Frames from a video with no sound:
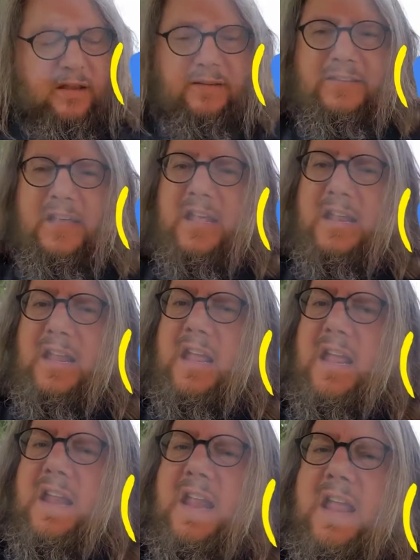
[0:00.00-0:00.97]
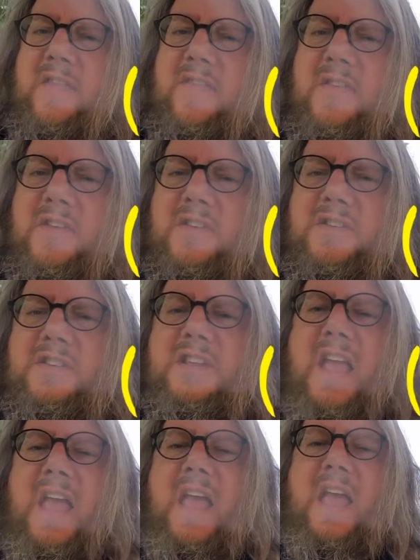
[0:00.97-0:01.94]
sitting in the
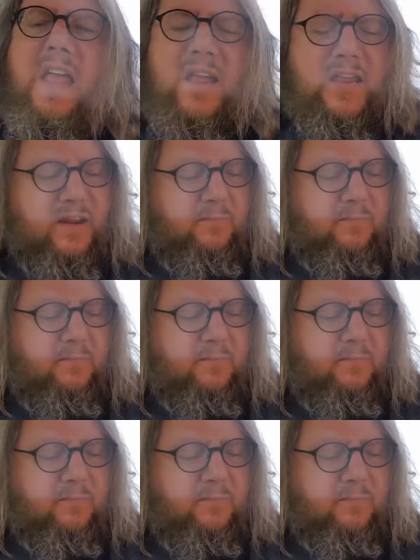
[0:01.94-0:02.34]
shade